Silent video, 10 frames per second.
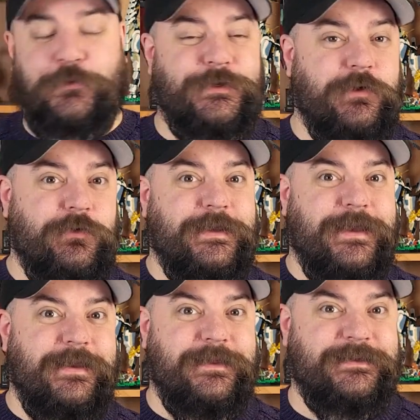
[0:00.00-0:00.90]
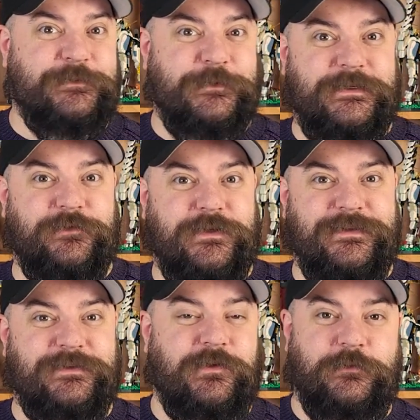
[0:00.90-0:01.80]
We don't need anything specific
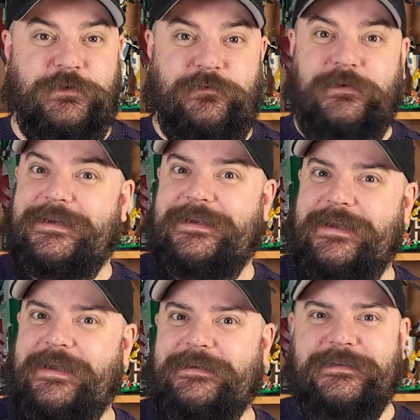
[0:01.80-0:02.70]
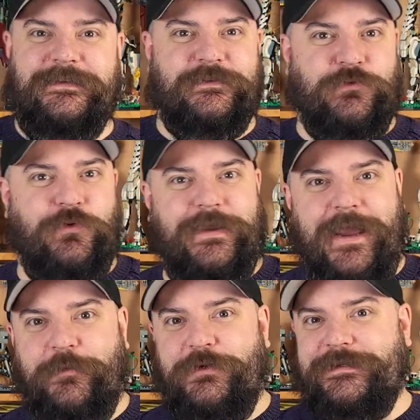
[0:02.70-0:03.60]
in terms of lenses or
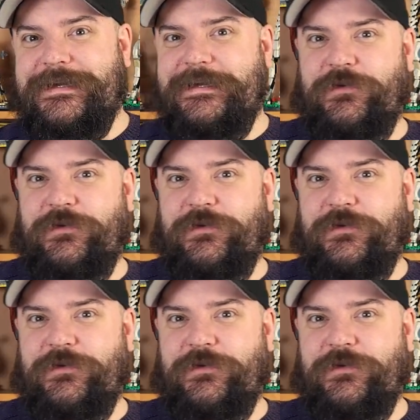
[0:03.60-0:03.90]
cameras.